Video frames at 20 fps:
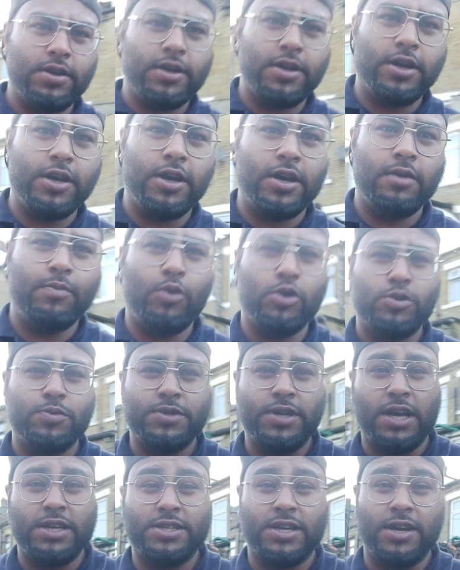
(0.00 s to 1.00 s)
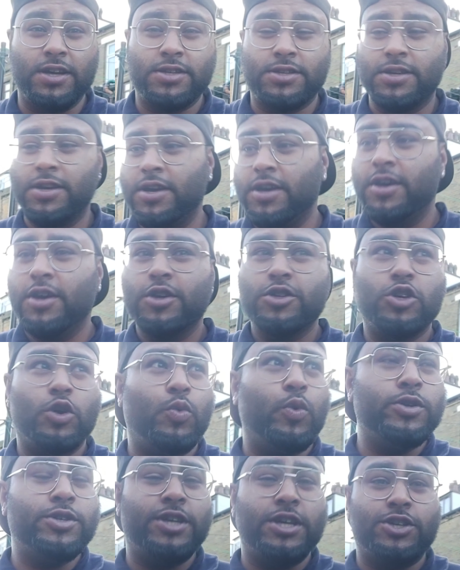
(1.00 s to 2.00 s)
bottom side skirts. So
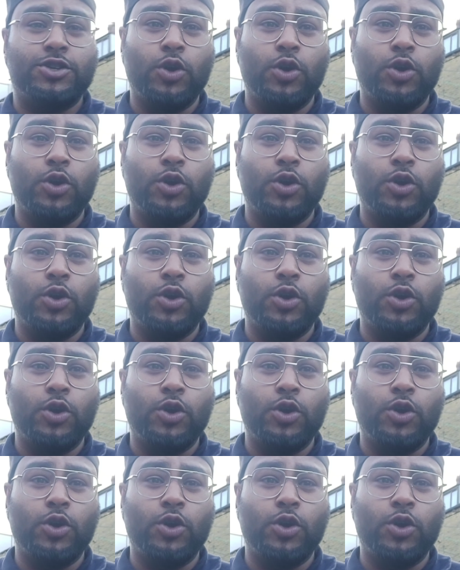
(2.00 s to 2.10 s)
once it's